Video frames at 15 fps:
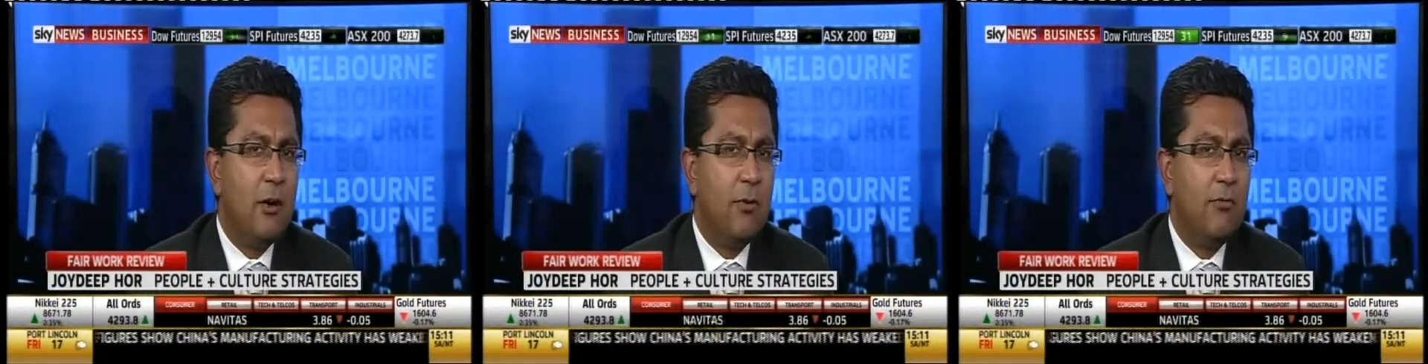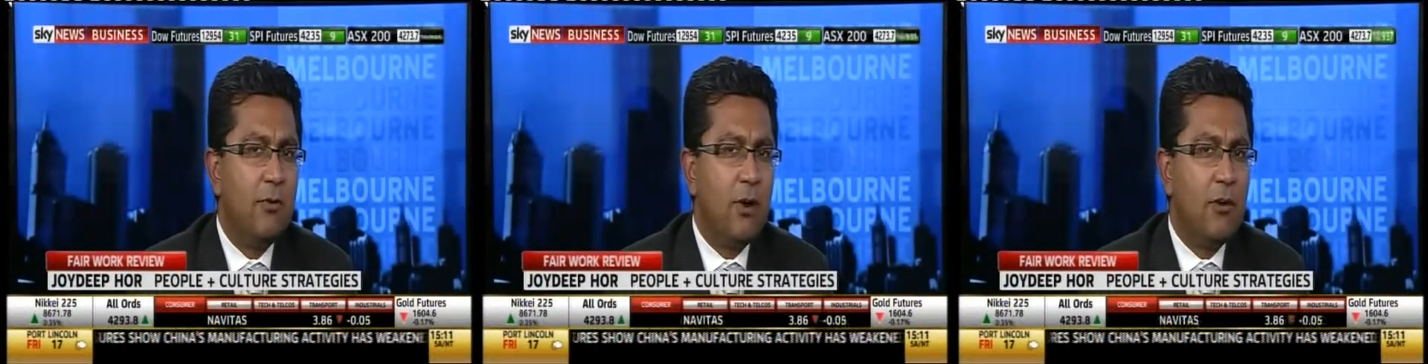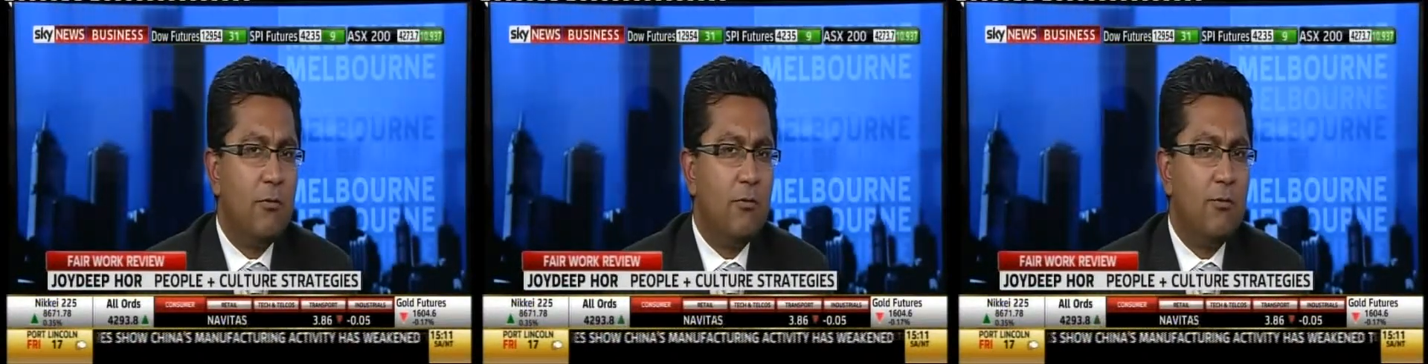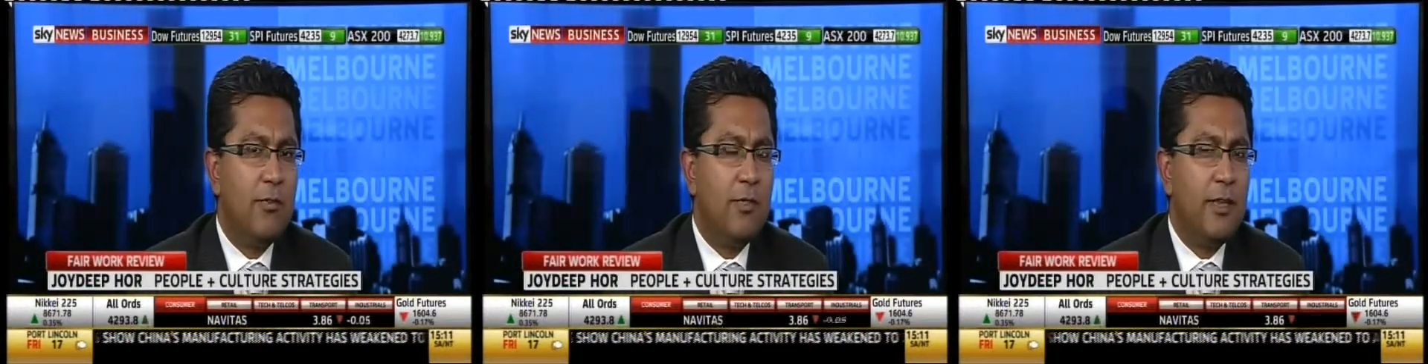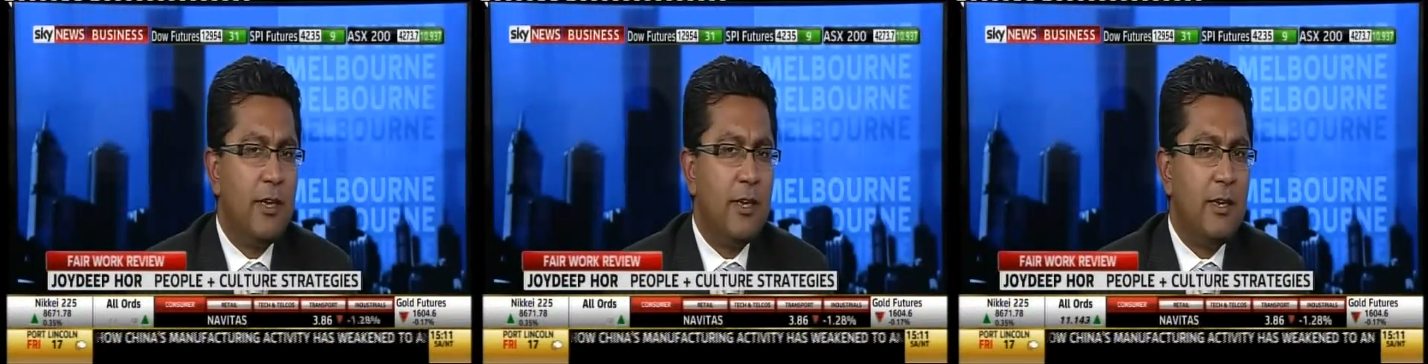of
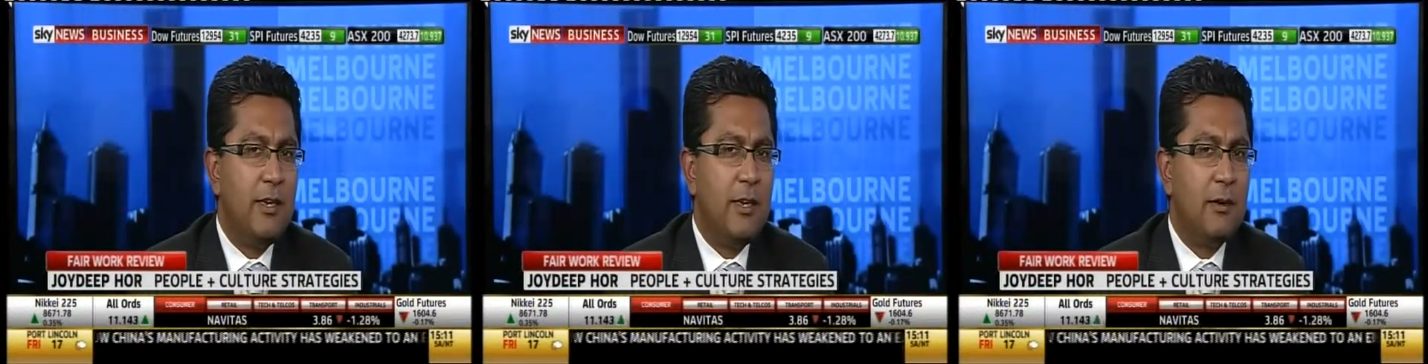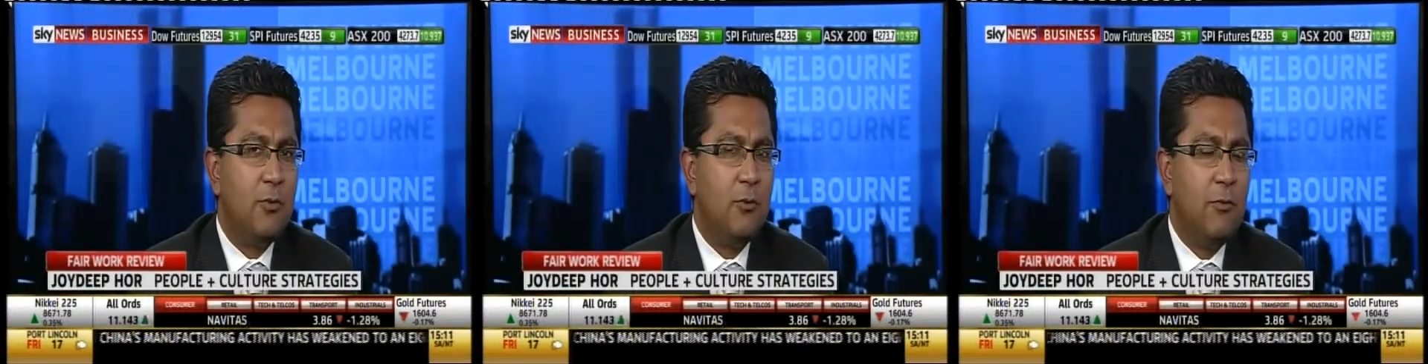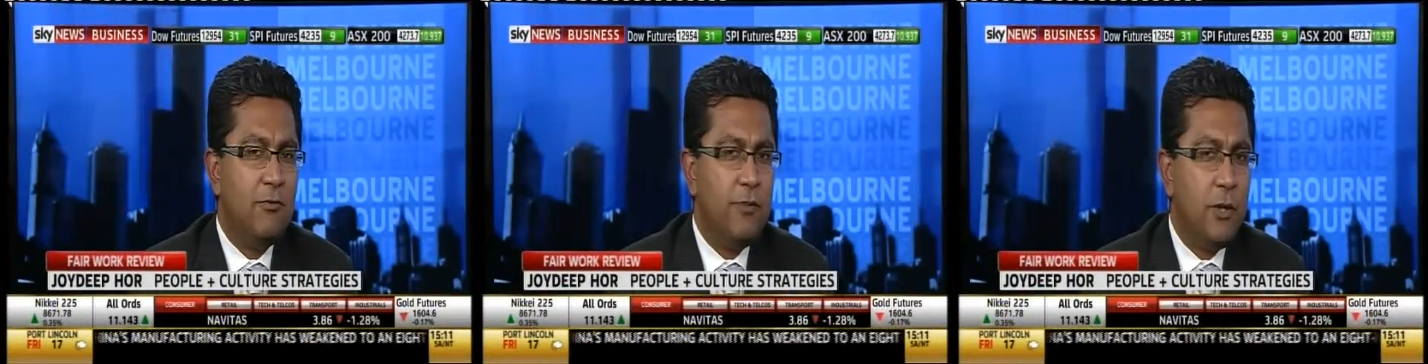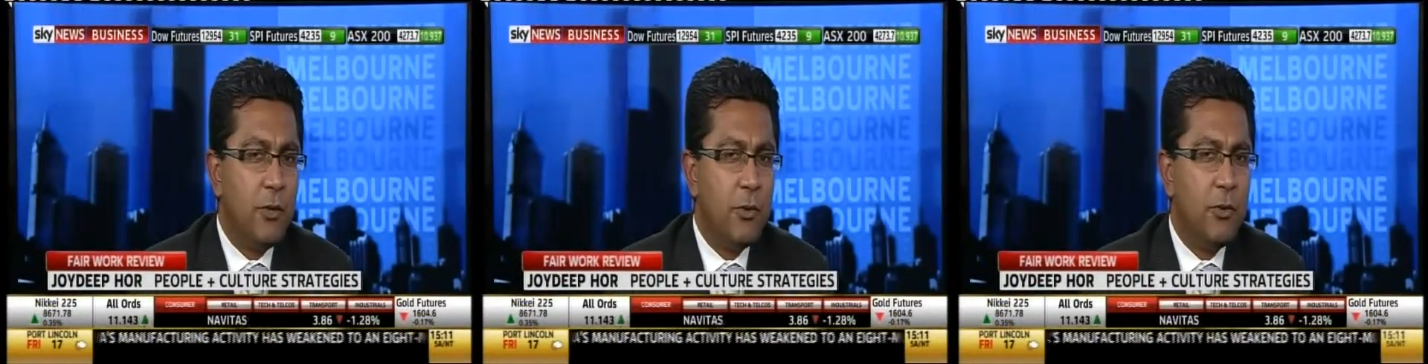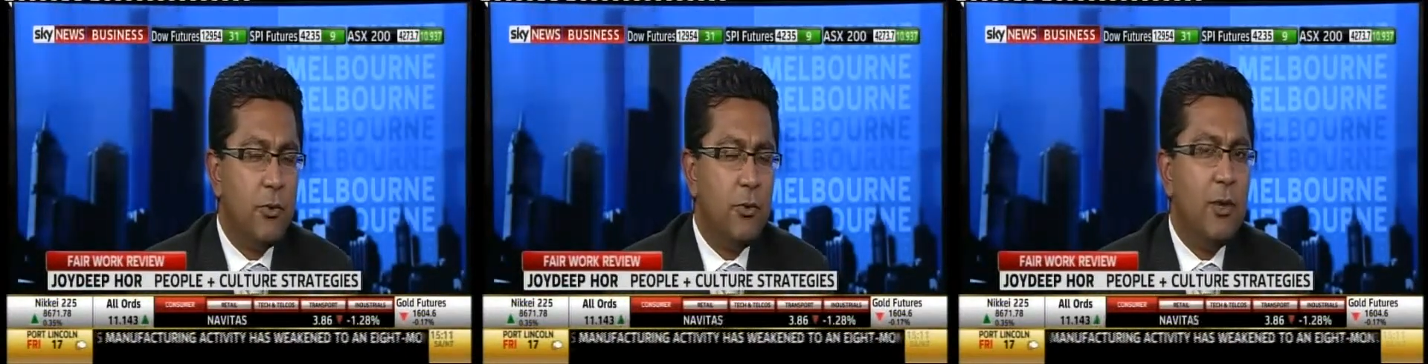the
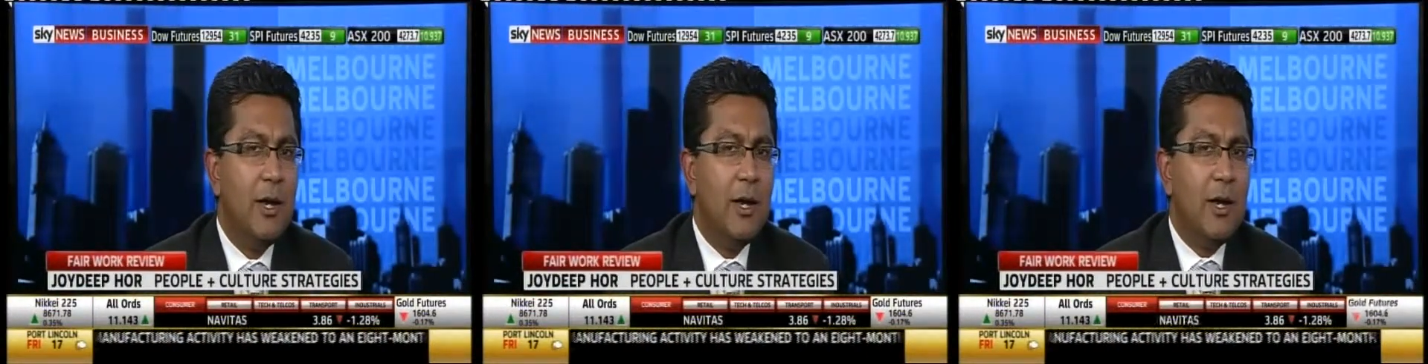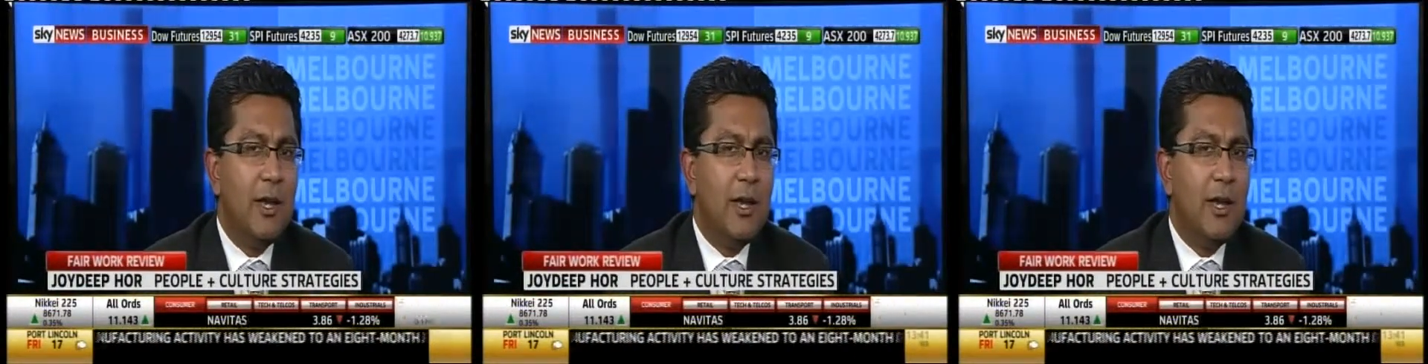review,